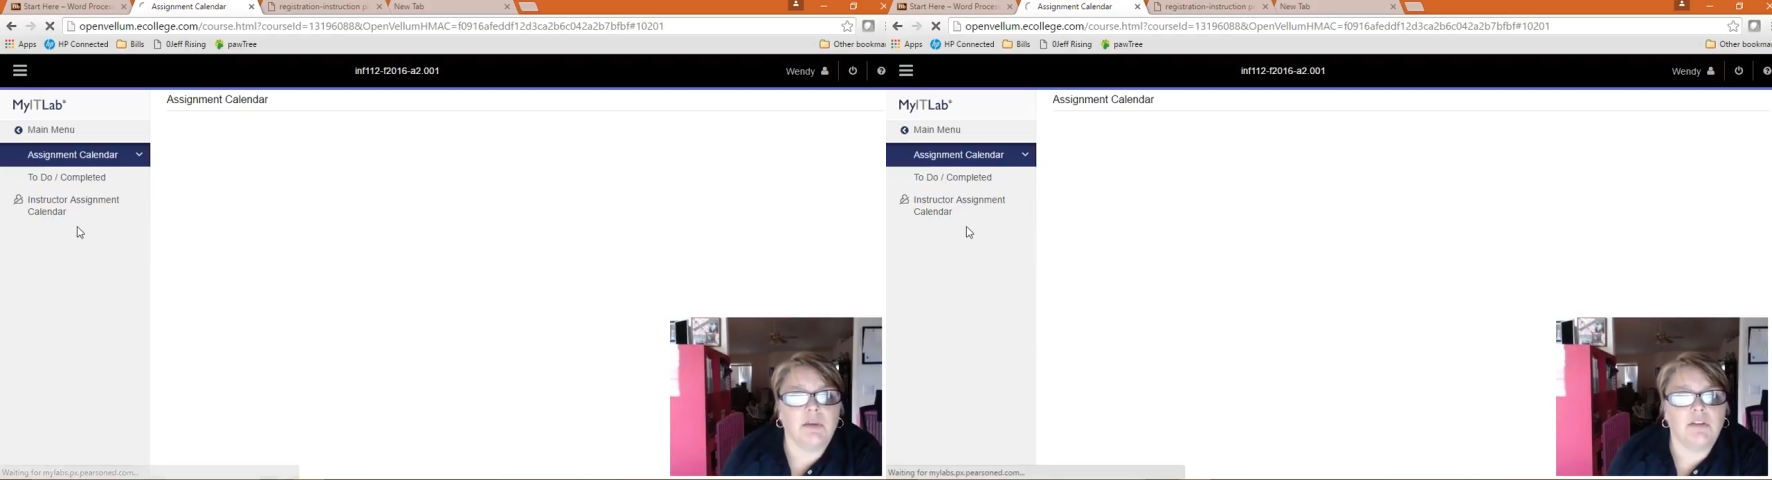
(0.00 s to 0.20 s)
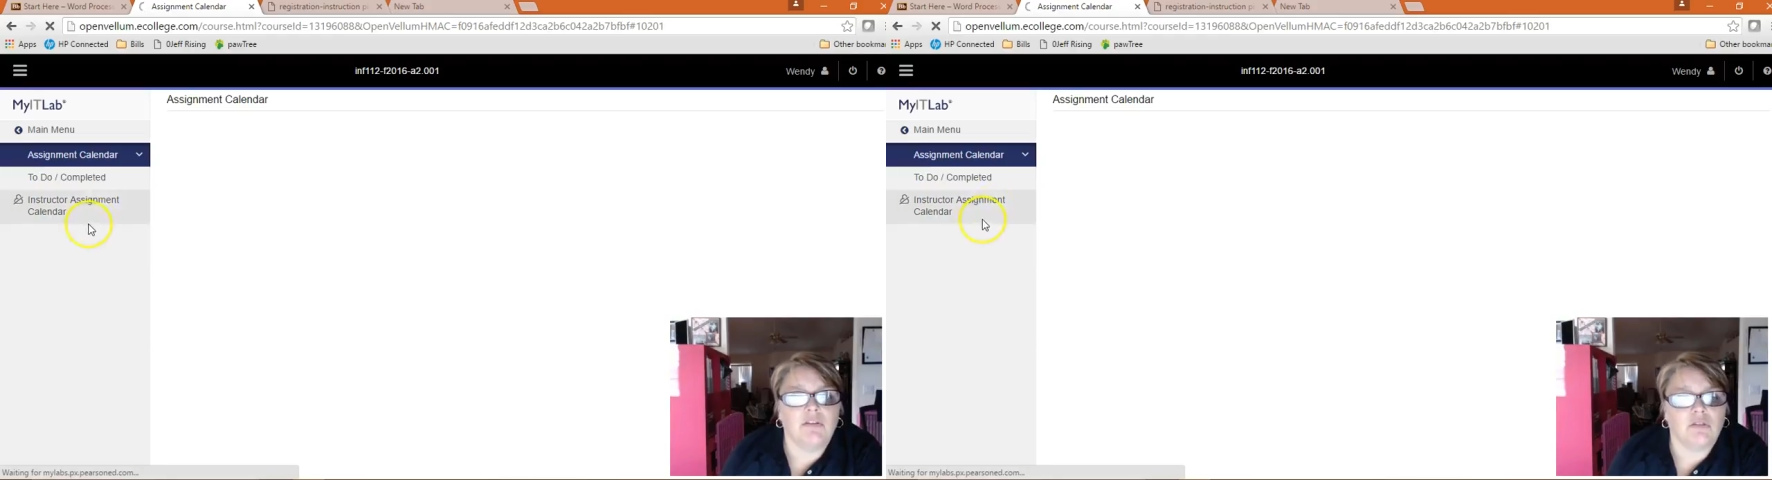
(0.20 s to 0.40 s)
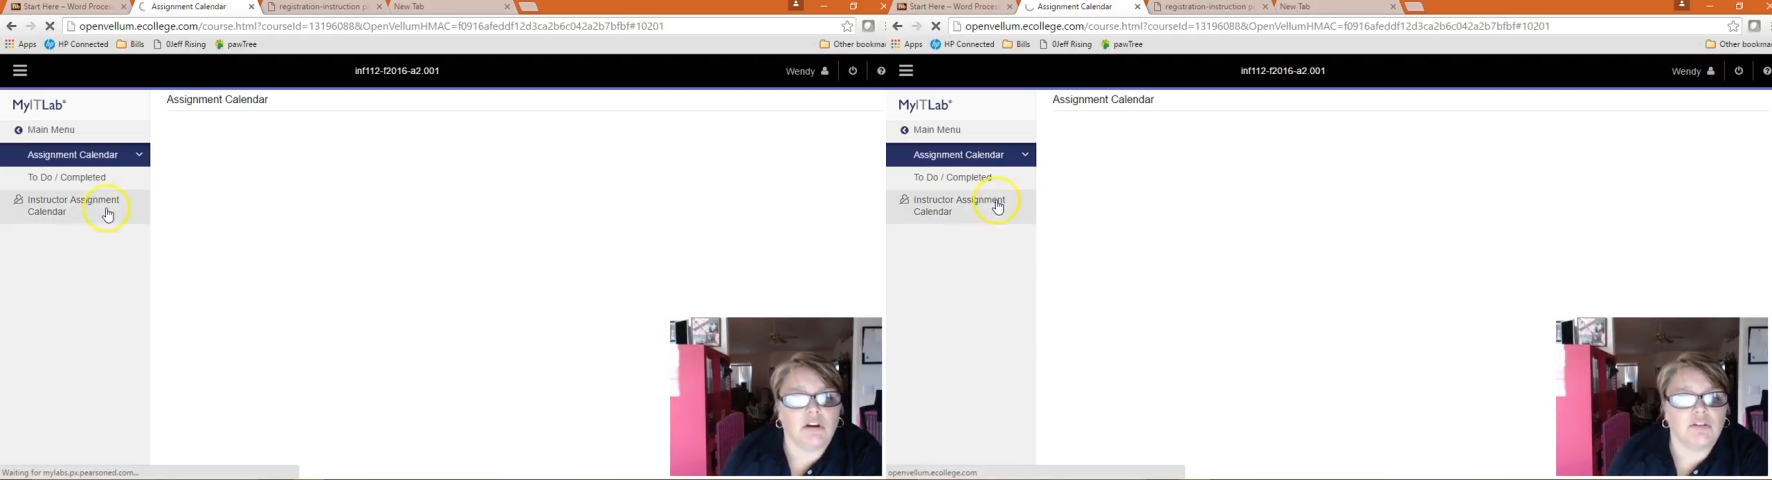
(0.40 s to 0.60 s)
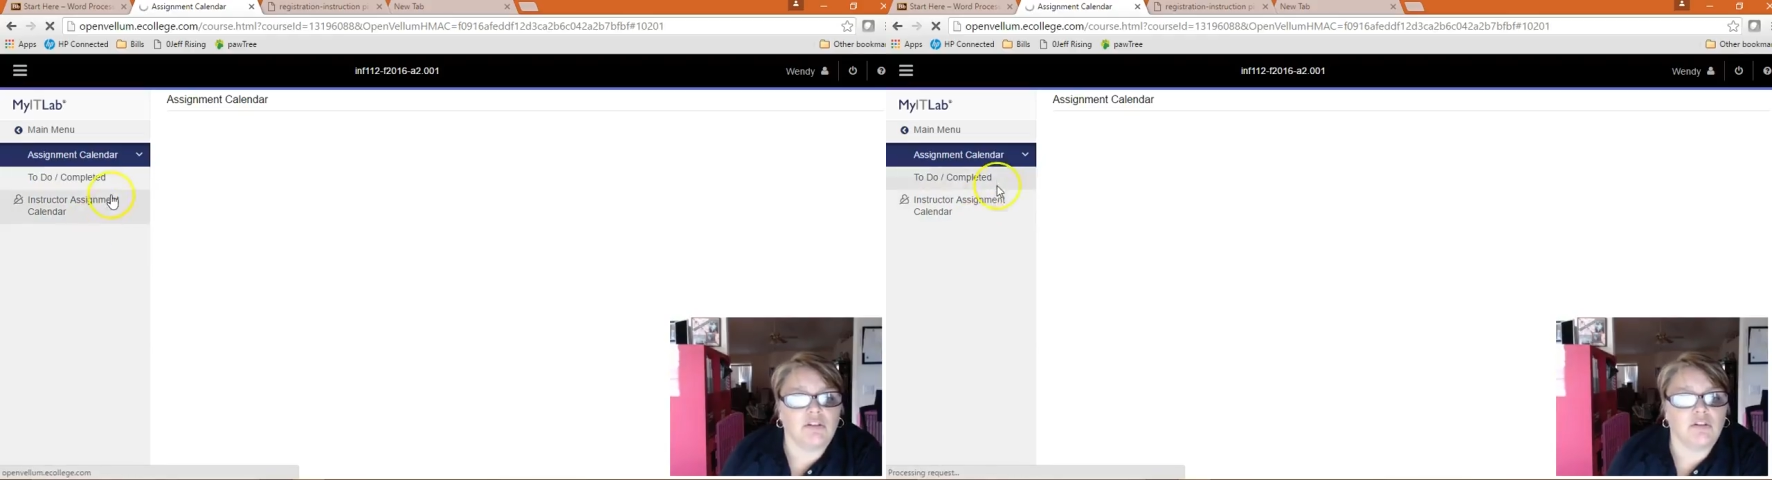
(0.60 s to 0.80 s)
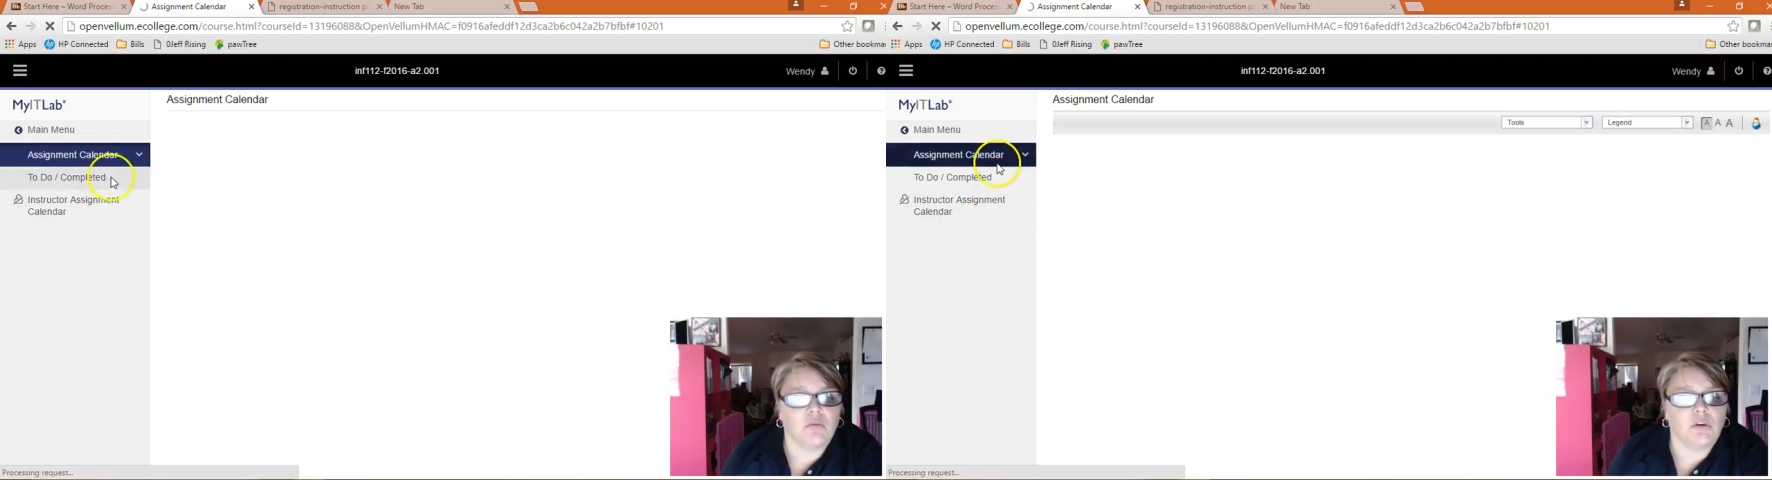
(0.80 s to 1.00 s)

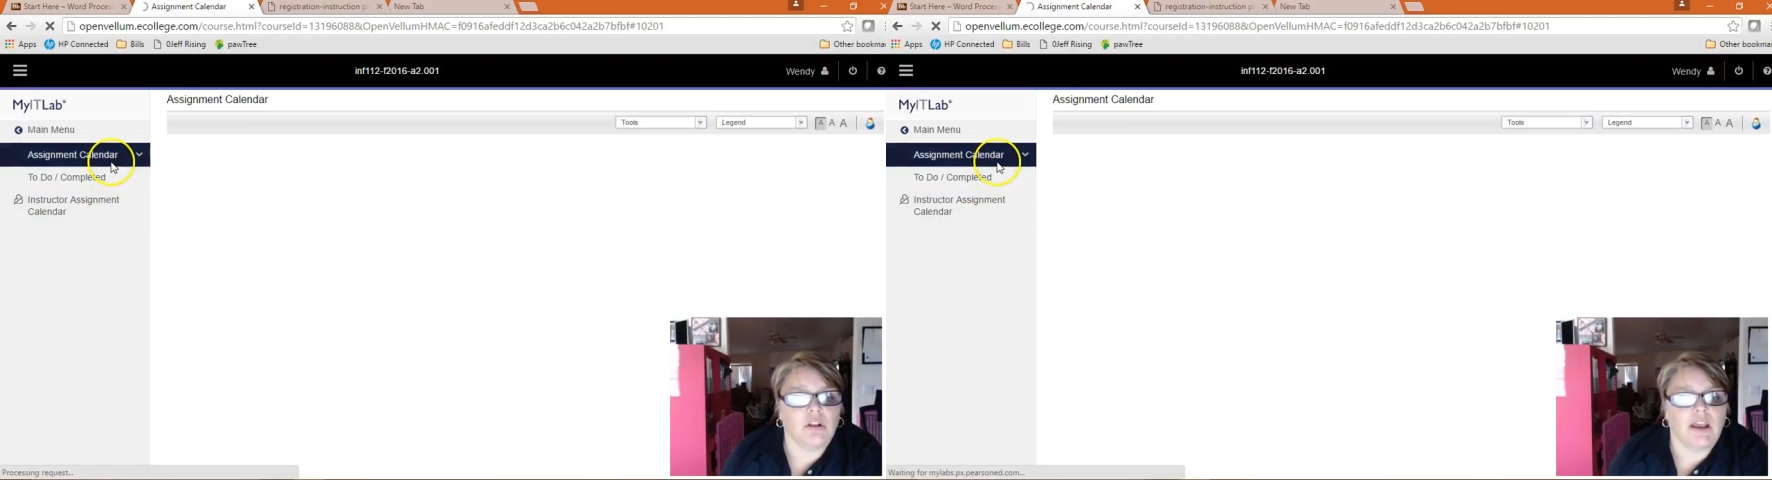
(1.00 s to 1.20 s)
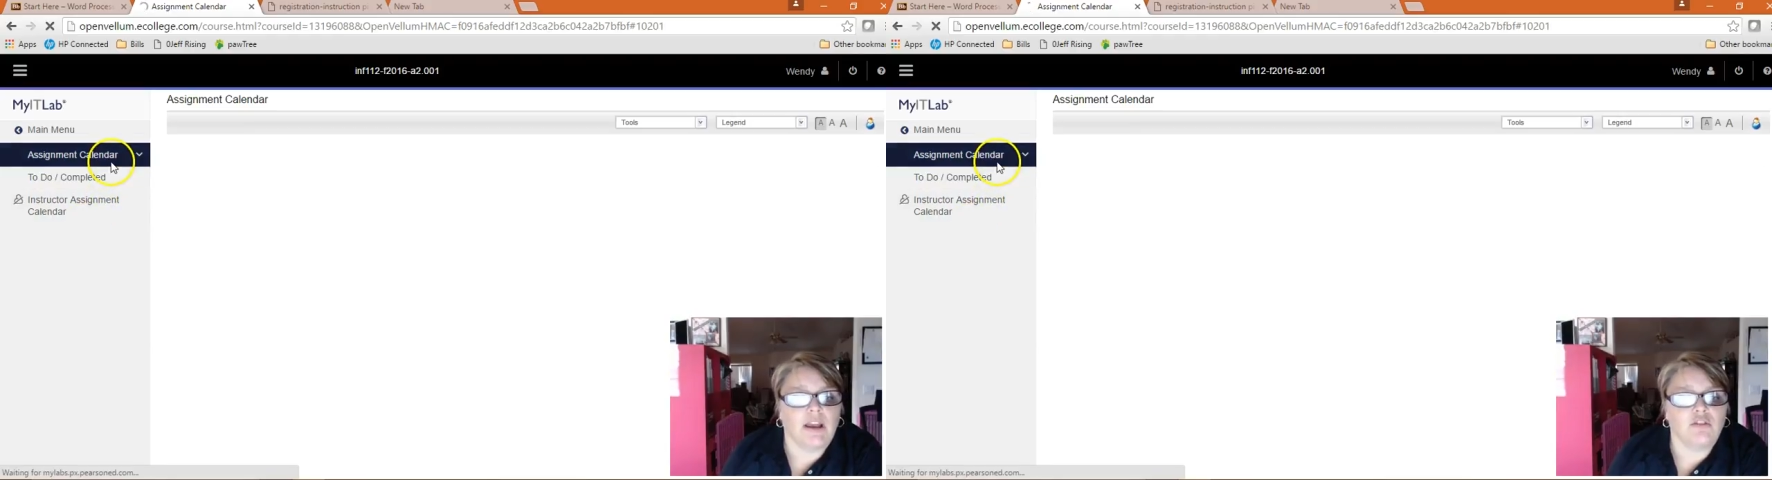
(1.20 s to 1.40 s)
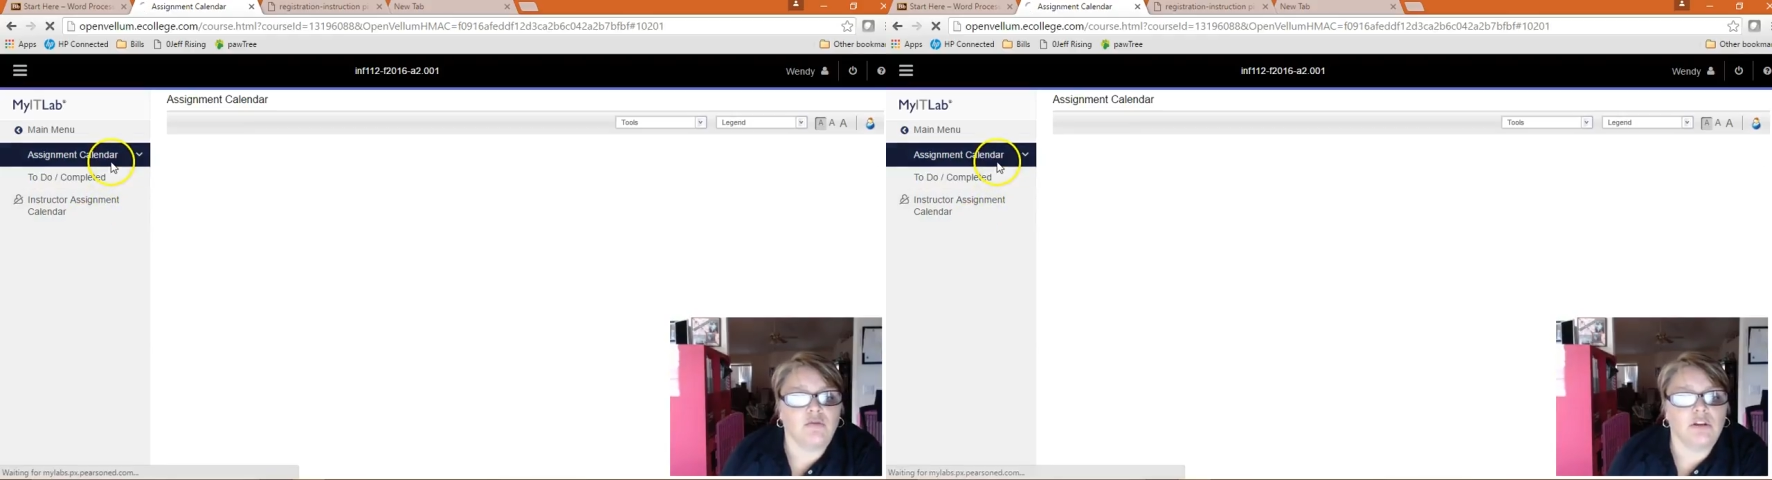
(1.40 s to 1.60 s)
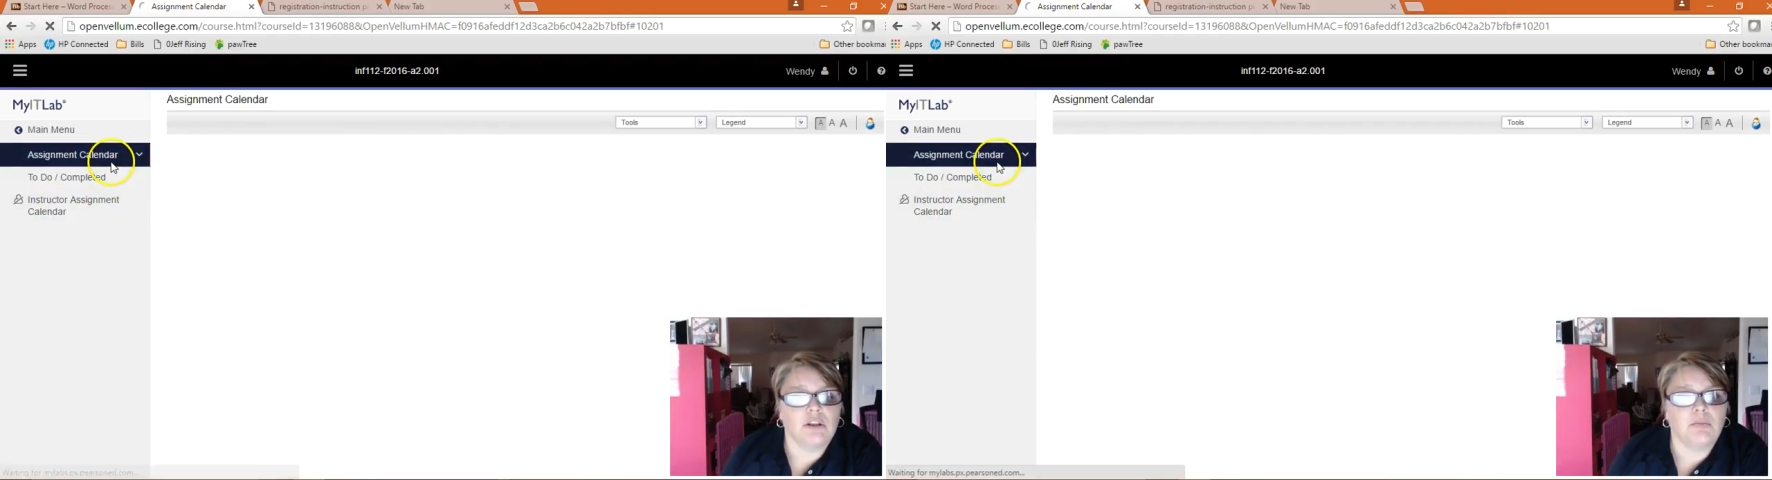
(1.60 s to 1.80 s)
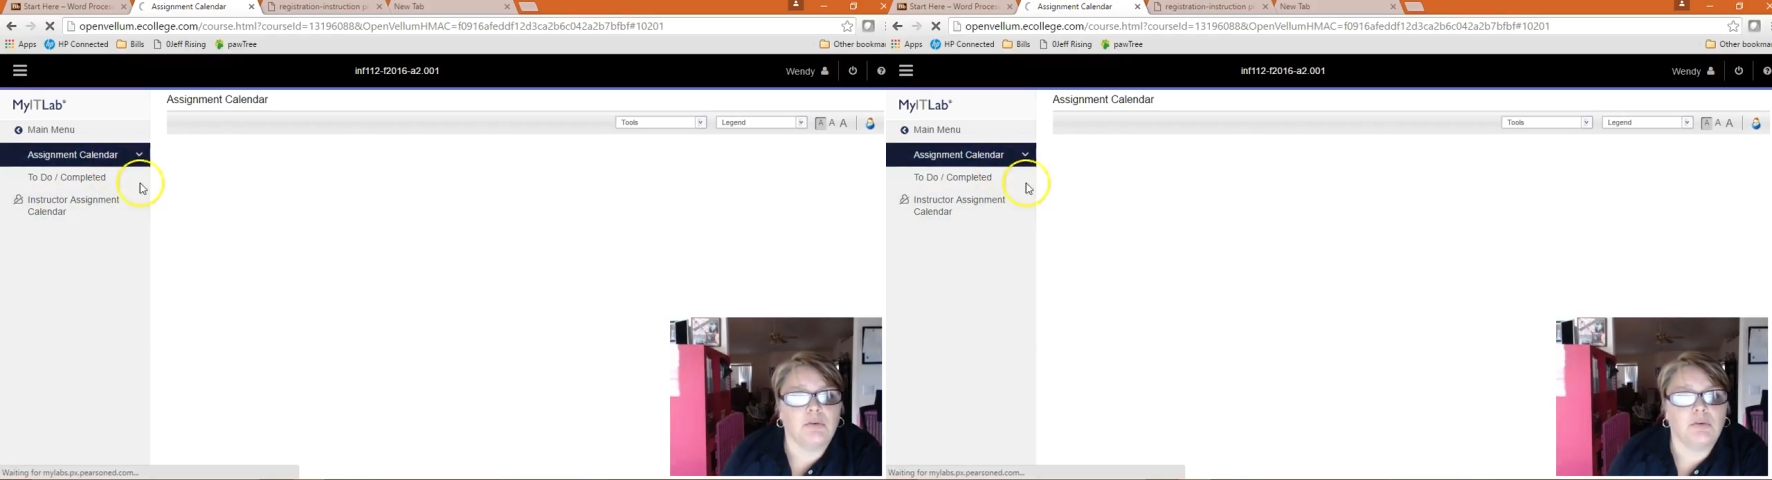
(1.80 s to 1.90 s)
instructors will actually